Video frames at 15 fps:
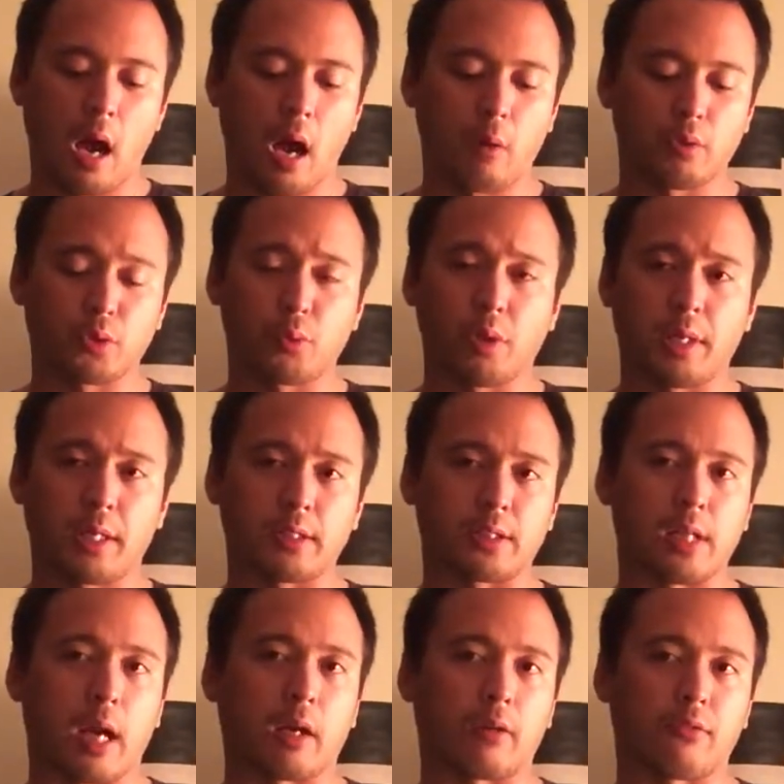I was willing to
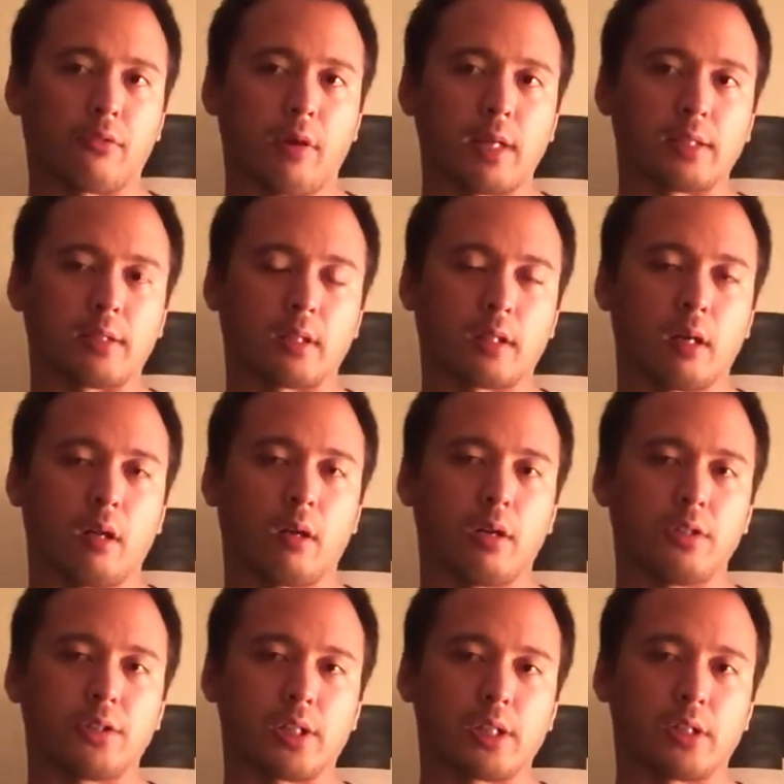sacrifice the
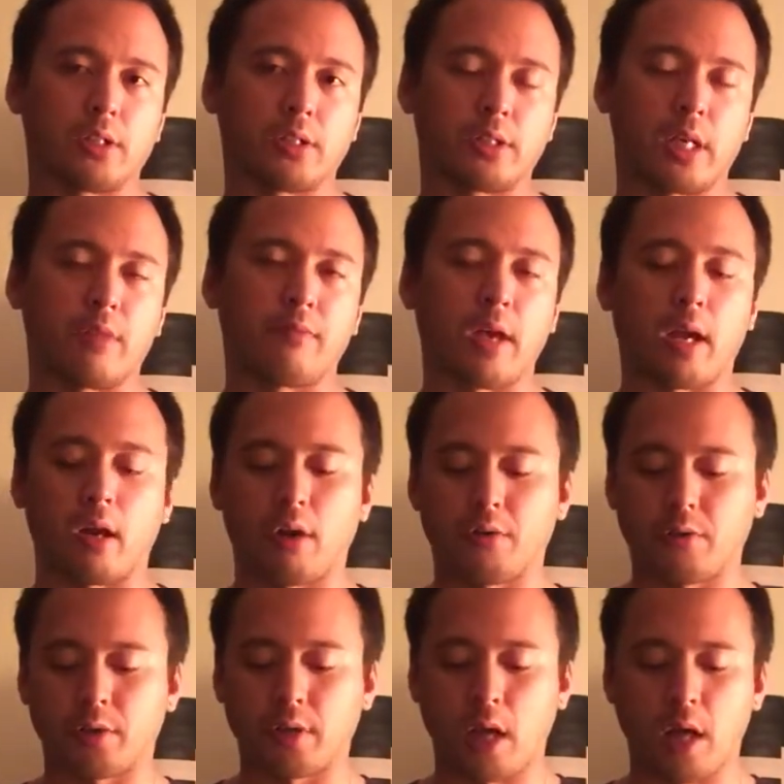color just to save that
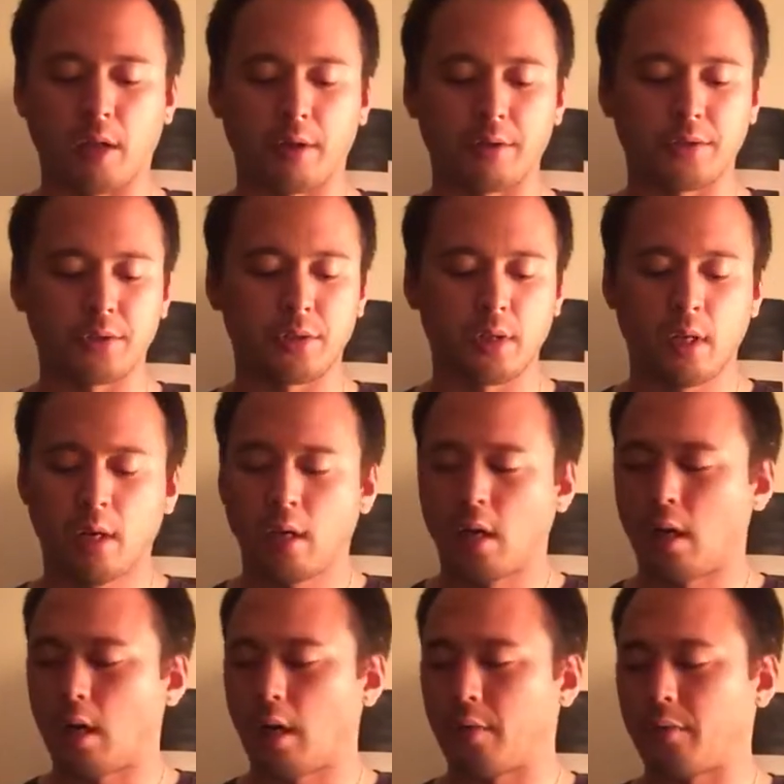$100.
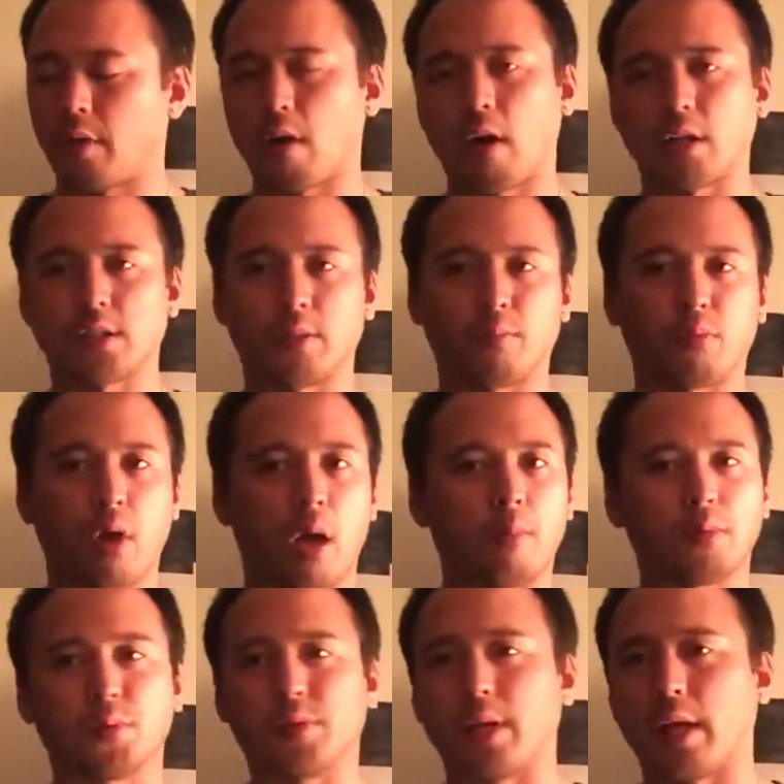There are some
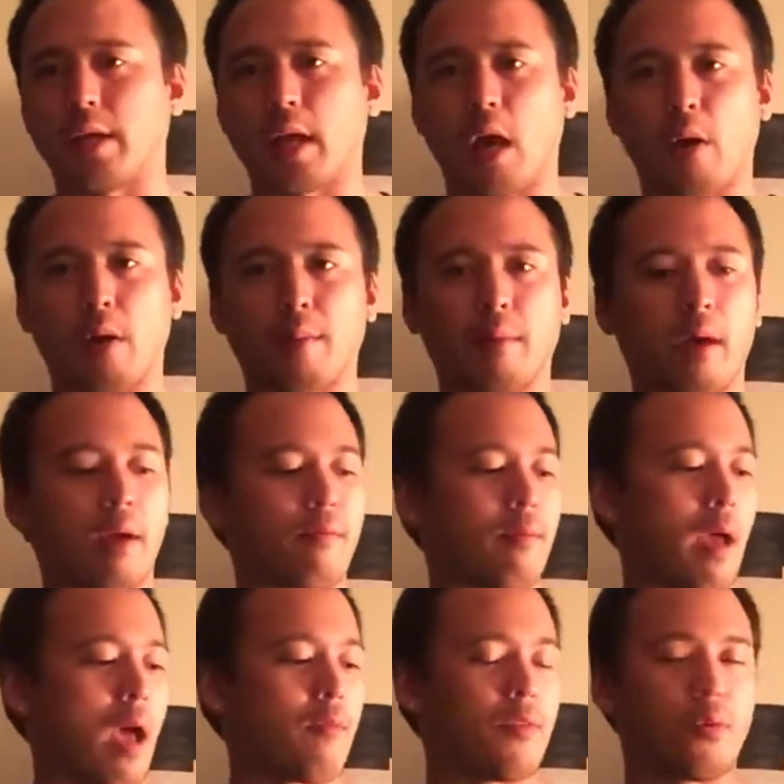problems with that now. I
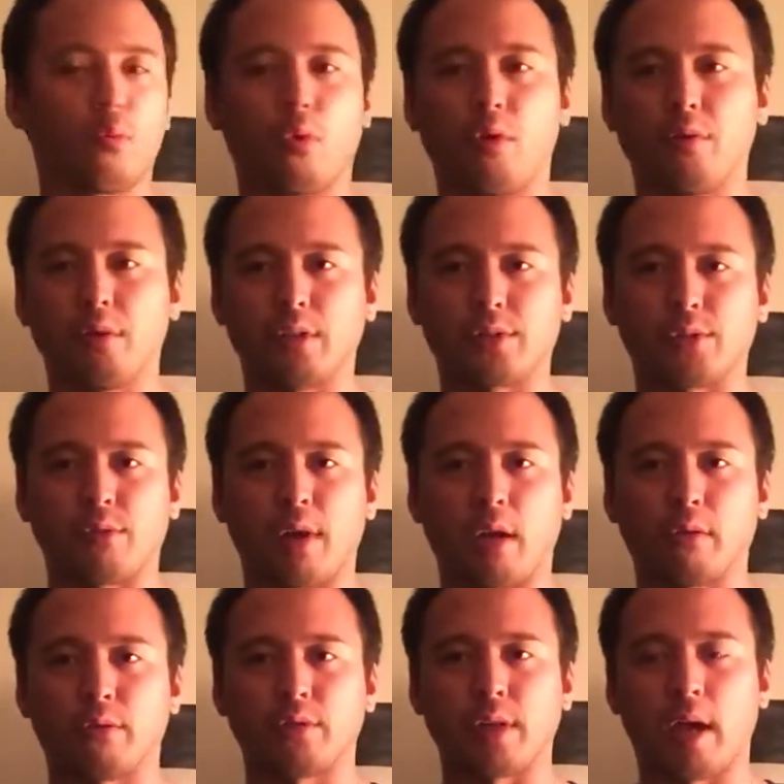haven't worn this
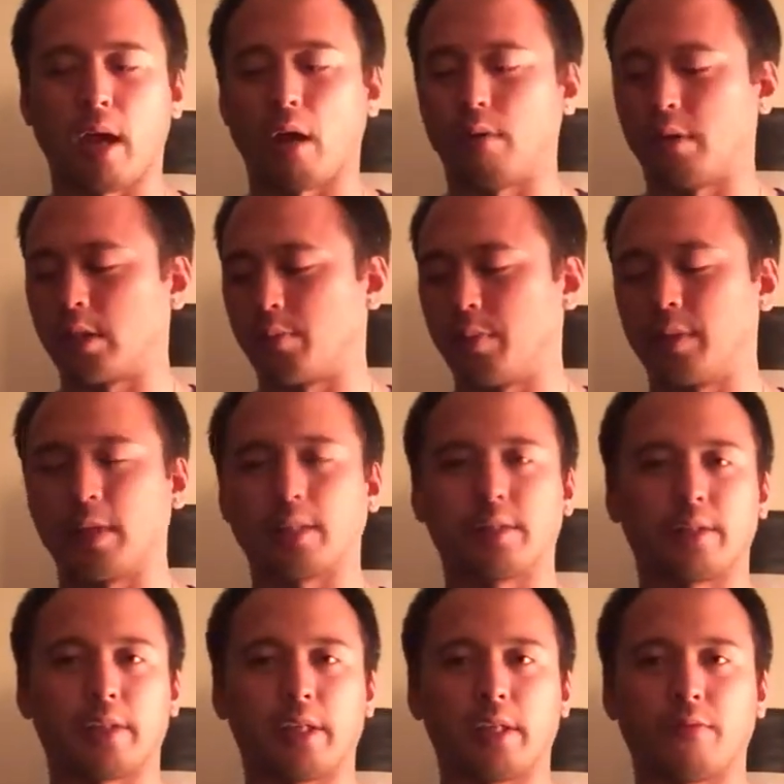around town. It's been
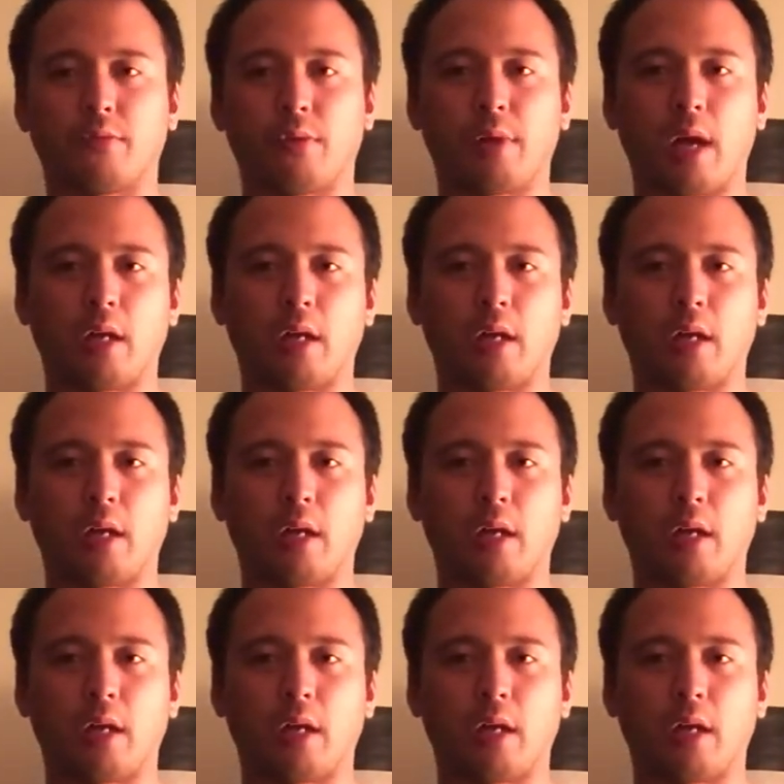designated for an